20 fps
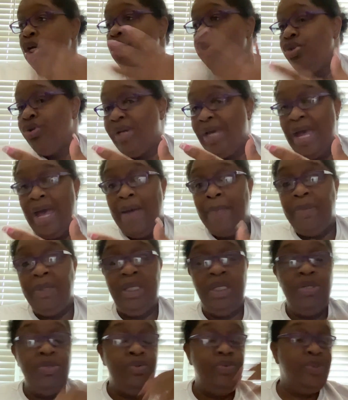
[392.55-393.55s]
You can have
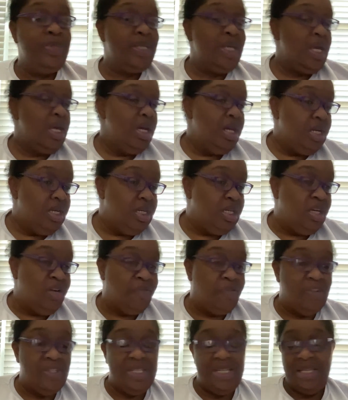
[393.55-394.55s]
balloons,
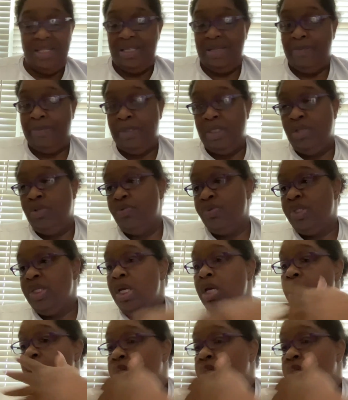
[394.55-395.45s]
different sets of balloons.